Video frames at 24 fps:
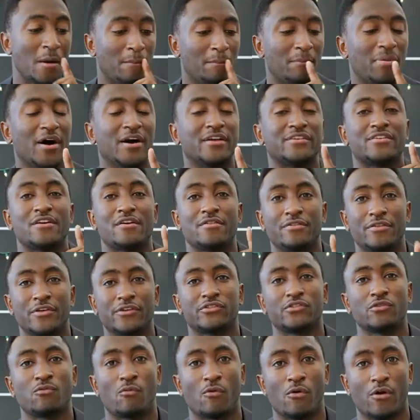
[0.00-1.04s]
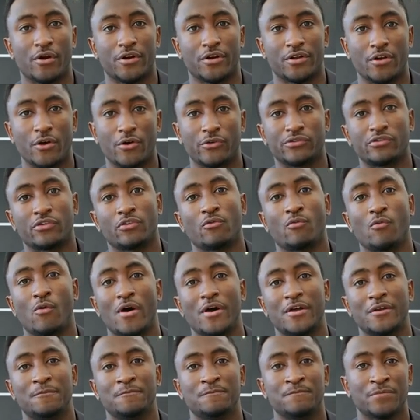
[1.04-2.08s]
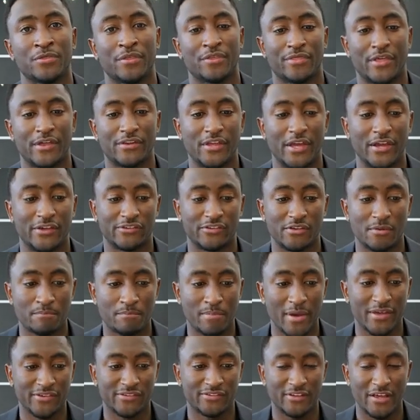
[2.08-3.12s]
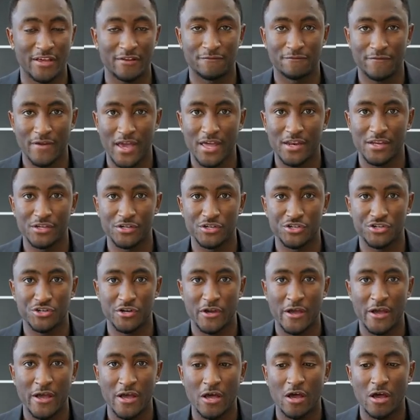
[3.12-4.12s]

But this award goes to the one that takes the best advantage